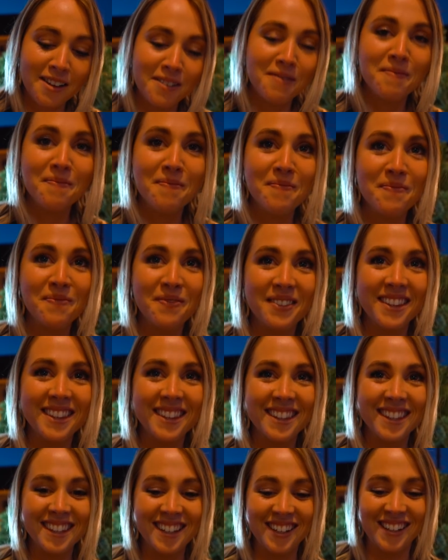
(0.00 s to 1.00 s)
It's really good.
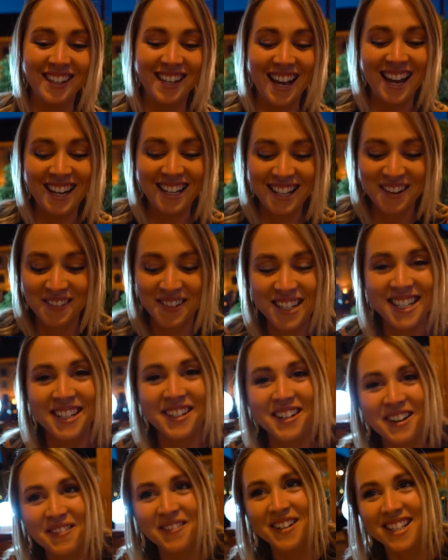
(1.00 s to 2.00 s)
Like okay, for
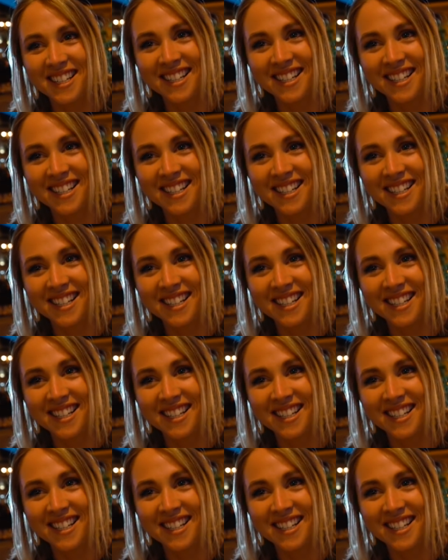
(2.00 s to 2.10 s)
me